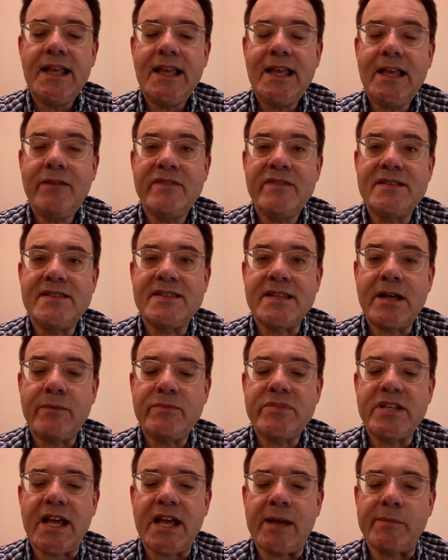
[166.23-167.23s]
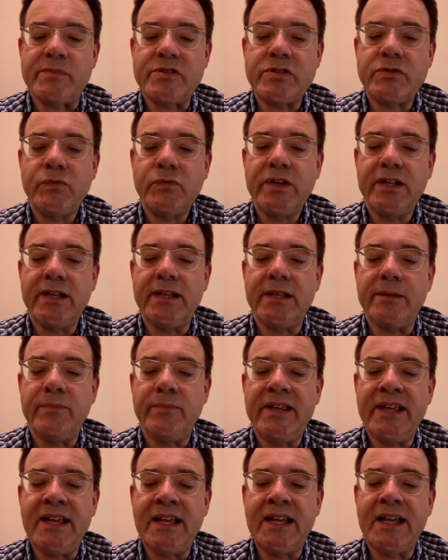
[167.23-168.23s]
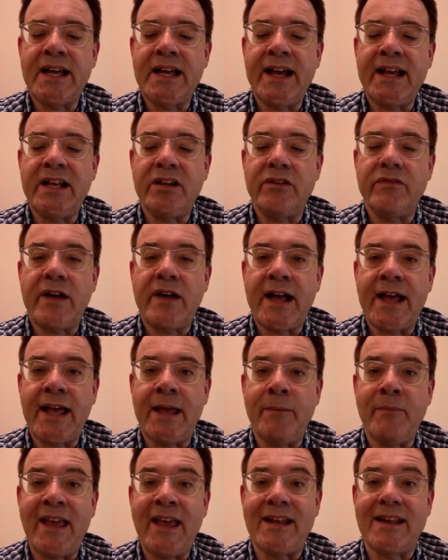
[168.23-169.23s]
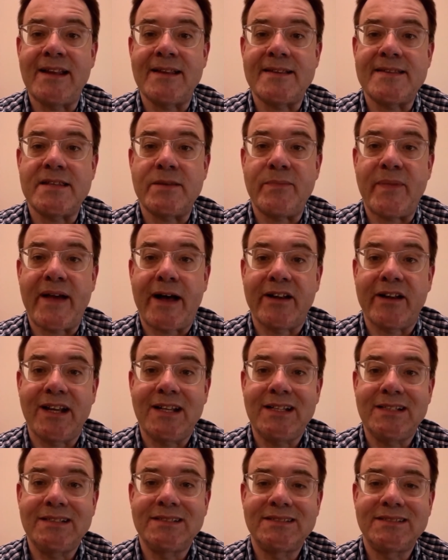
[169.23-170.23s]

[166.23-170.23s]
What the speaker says: even sometimes really being kind of high maintenance about it.